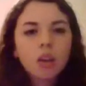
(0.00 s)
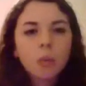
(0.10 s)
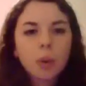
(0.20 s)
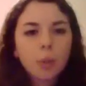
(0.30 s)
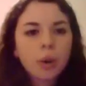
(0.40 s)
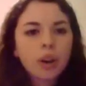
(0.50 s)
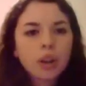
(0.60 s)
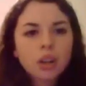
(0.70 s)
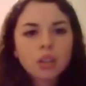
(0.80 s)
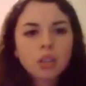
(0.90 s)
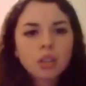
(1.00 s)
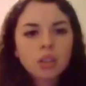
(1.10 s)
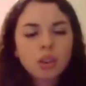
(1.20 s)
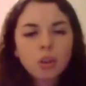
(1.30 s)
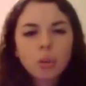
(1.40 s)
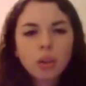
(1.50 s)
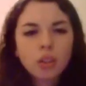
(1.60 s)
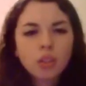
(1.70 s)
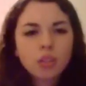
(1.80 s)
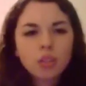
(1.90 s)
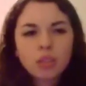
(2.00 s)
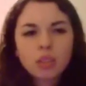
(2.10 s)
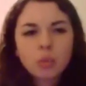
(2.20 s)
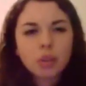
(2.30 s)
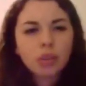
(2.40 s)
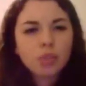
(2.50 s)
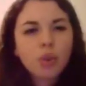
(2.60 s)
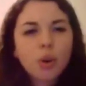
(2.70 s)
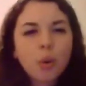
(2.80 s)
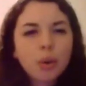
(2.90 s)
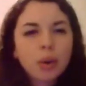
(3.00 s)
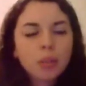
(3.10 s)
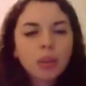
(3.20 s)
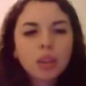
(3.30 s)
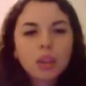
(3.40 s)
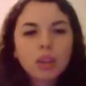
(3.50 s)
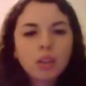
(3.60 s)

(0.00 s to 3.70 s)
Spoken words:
What words, what the speaker's goal might be.